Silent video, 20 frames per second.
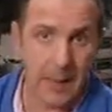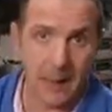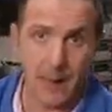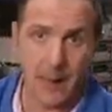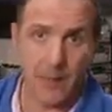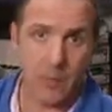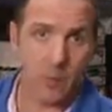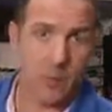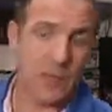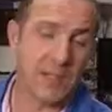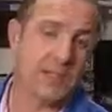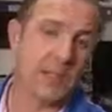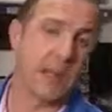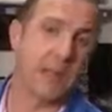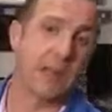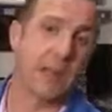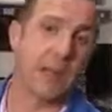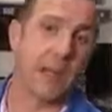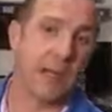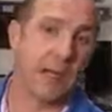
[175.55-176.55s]
In other words,
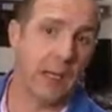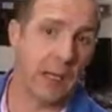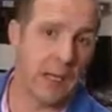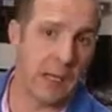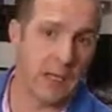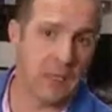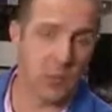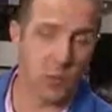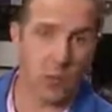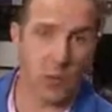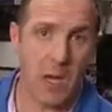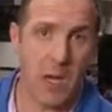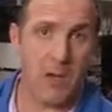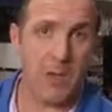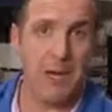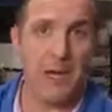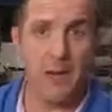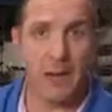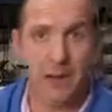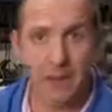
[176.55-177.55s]
something like a
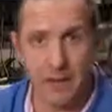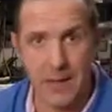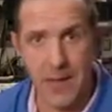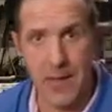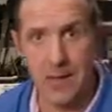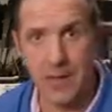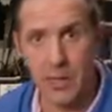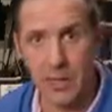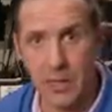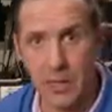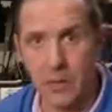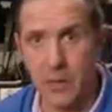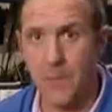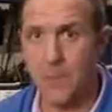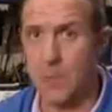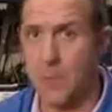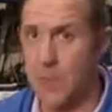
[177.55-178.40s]
histogram in a data sheet.